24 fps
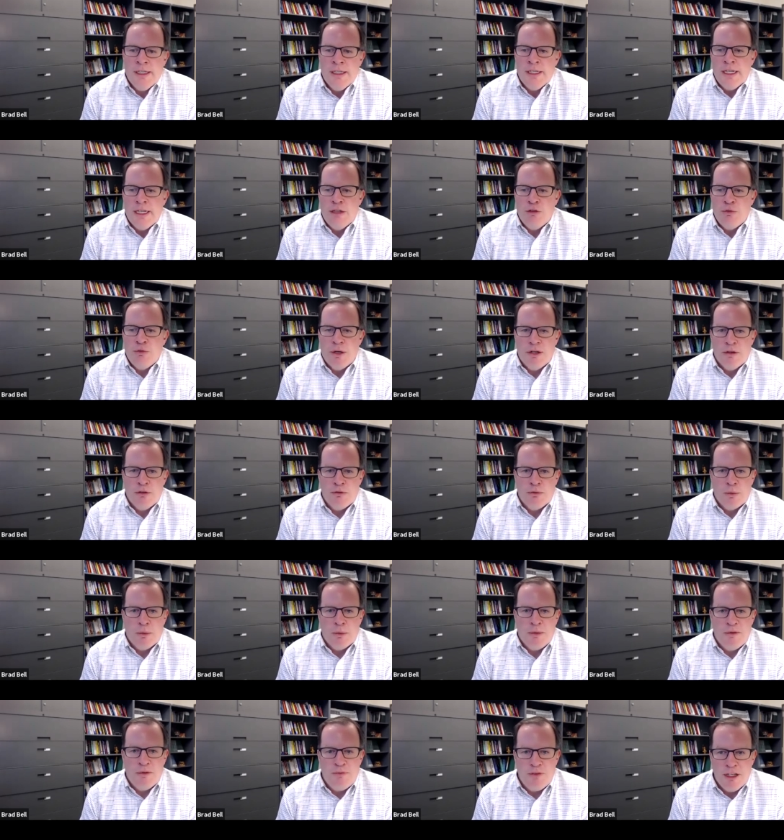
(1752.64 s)
as well as
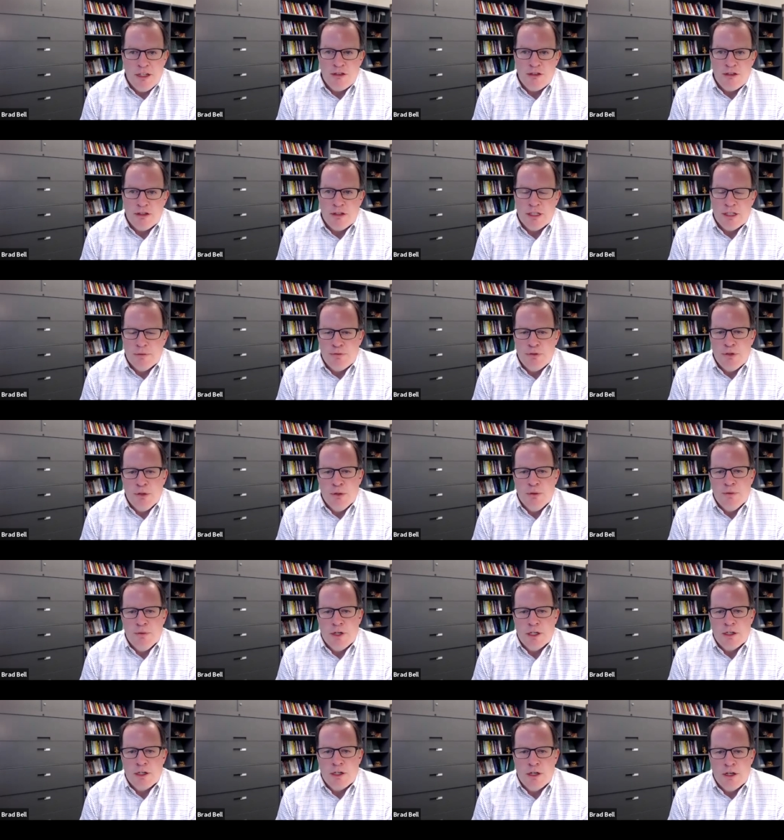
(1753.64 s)
we'll be featuring a few of
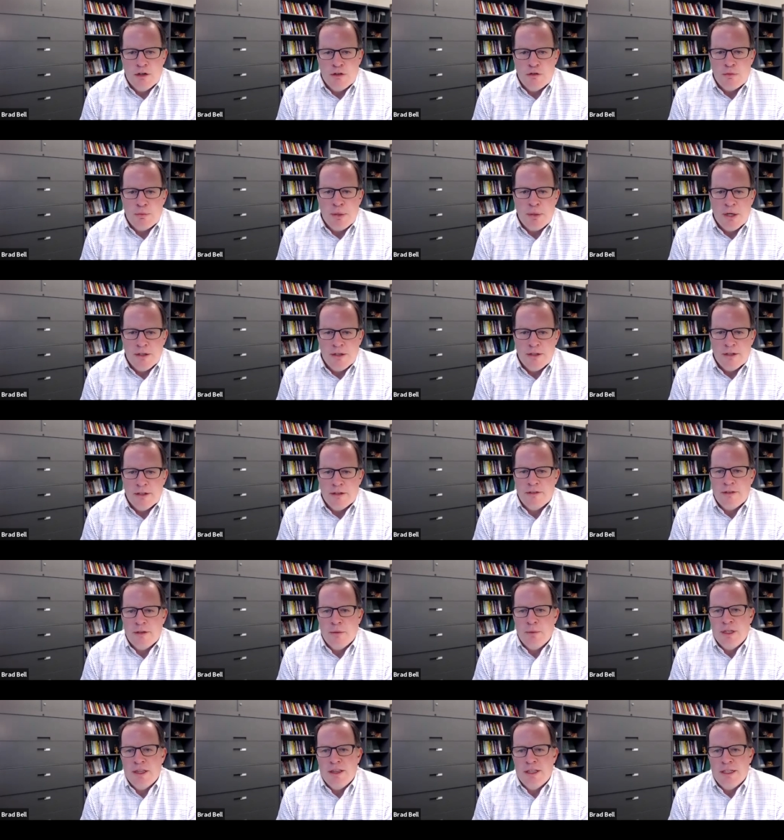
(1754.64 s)
our CAHRS partners
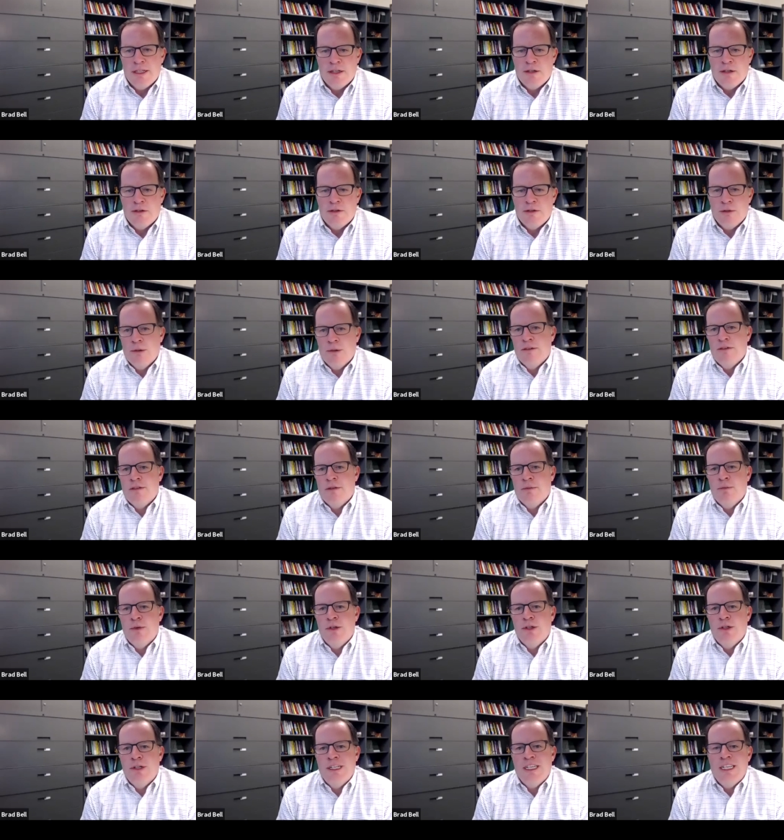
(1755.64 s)
that we think are doing some
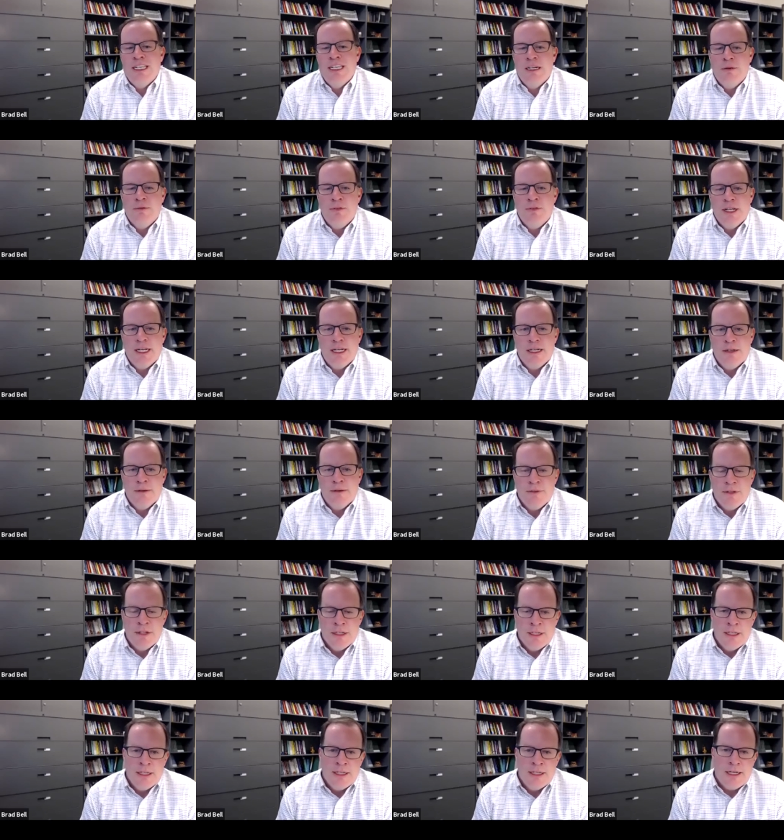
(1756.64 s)
really innovative
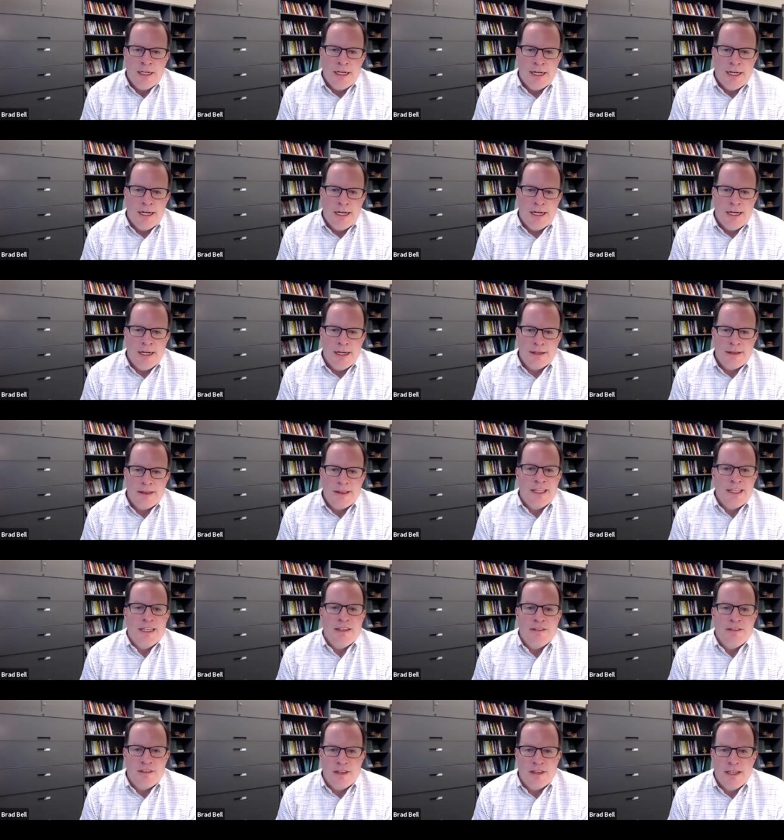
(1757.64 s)
uh,
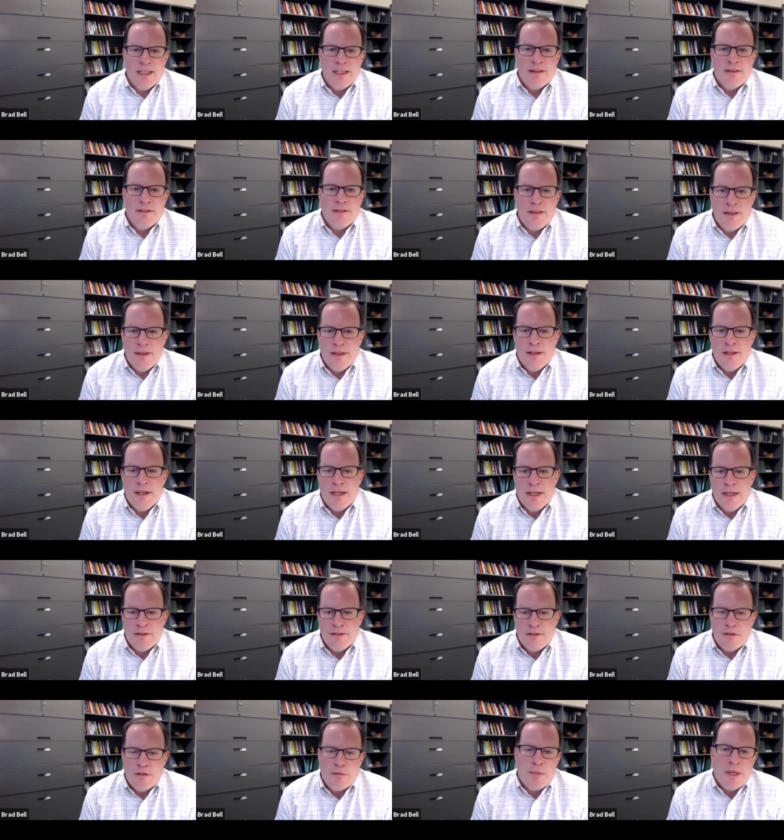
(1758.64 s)
things in this
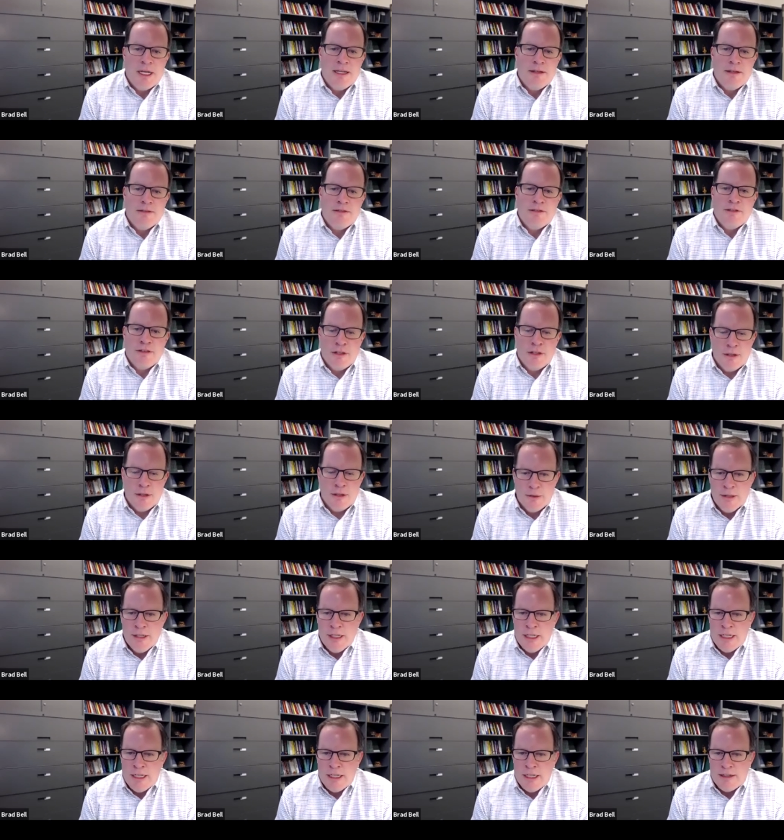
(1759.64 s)
uh, space. So
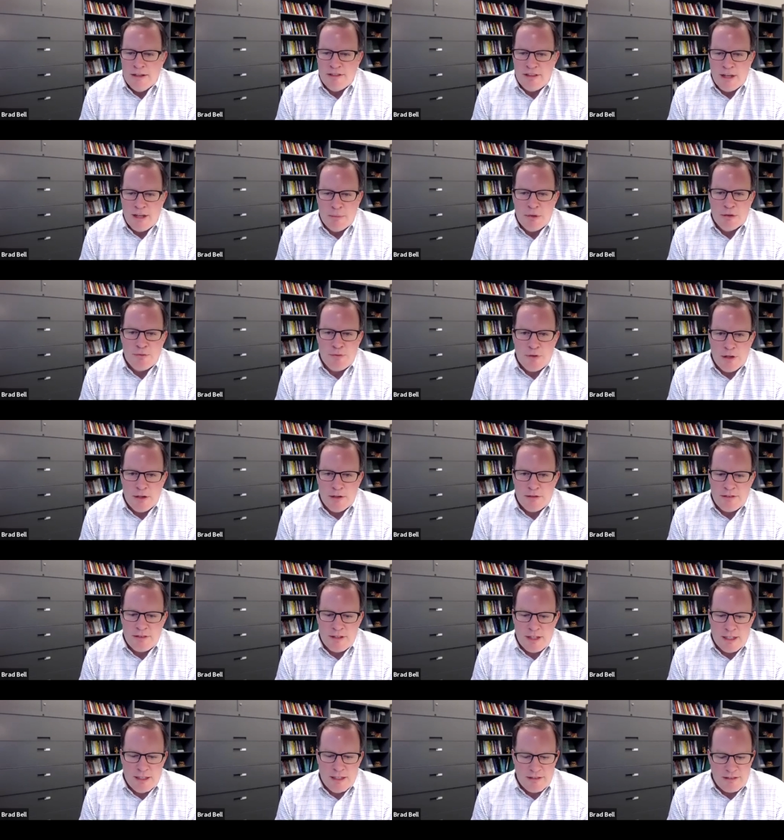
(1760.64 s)
December 1st
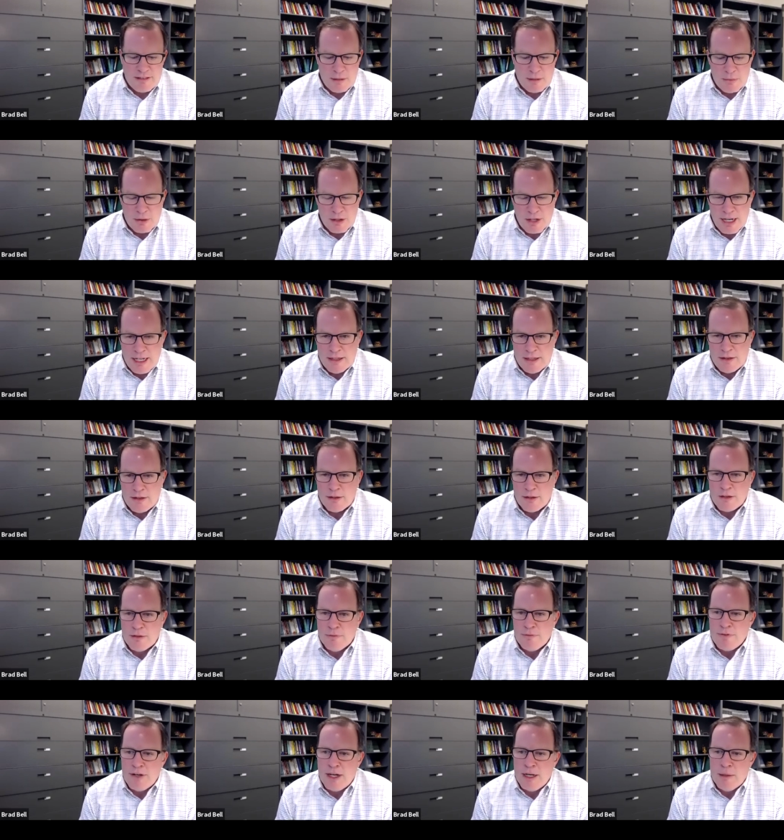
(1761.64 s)
and December 8th, you
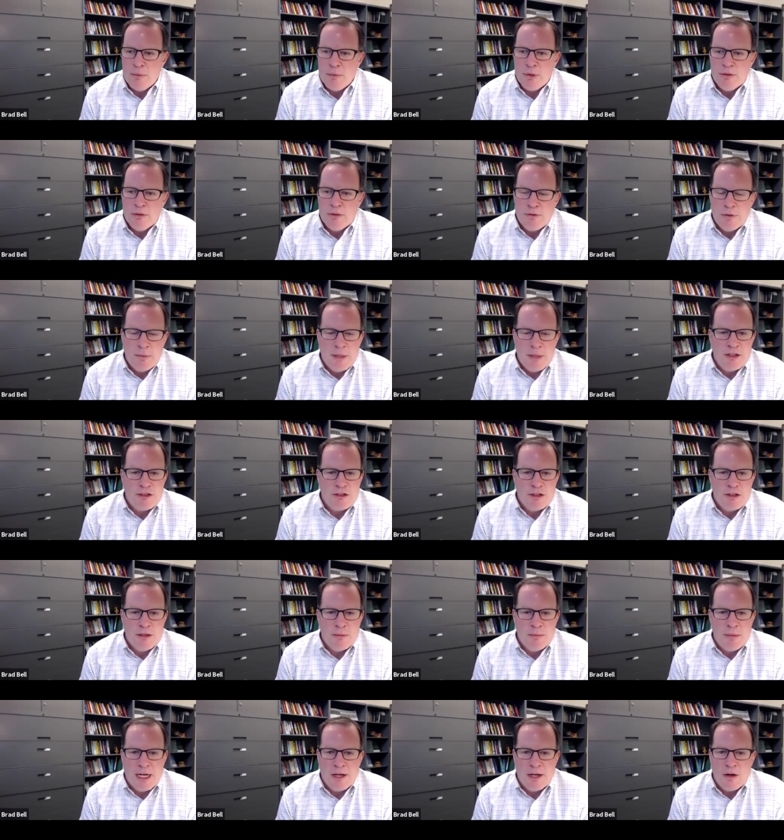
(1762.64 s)
can find more information
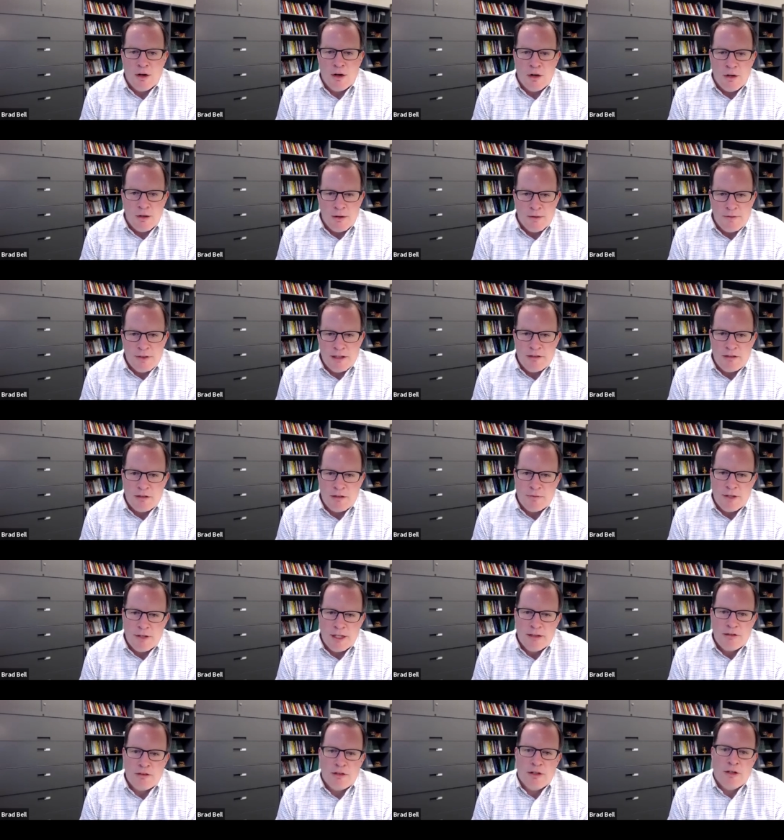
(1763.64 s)
about all of these
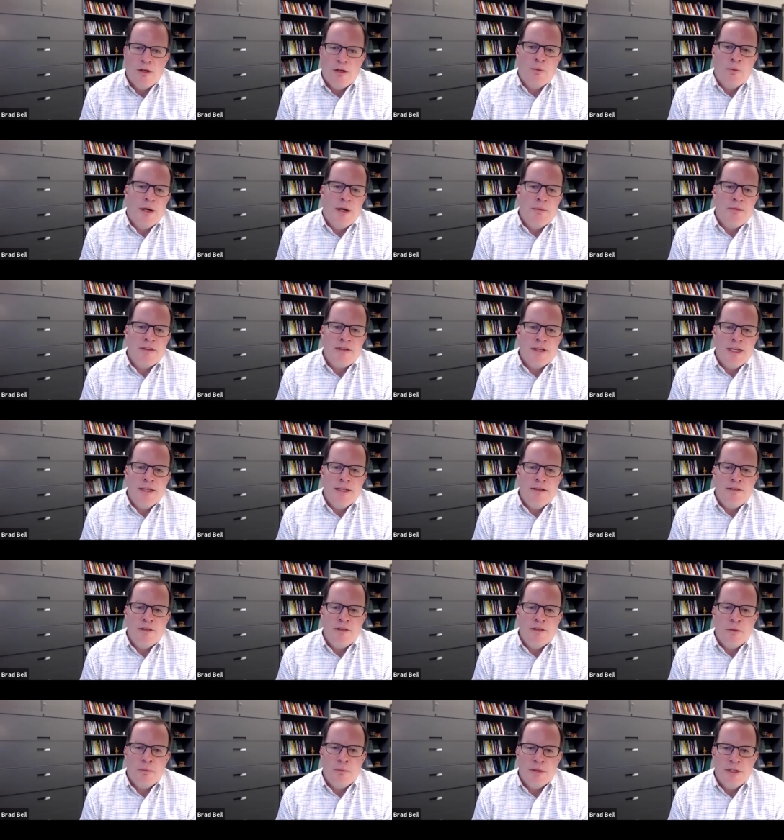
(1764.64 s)
events on our website.
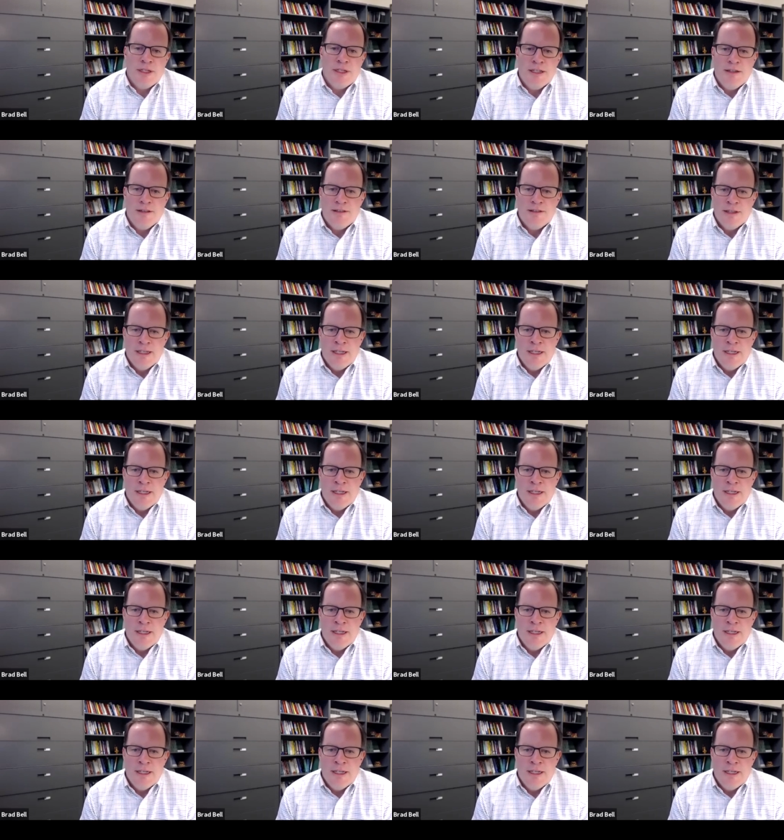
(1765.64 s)
So please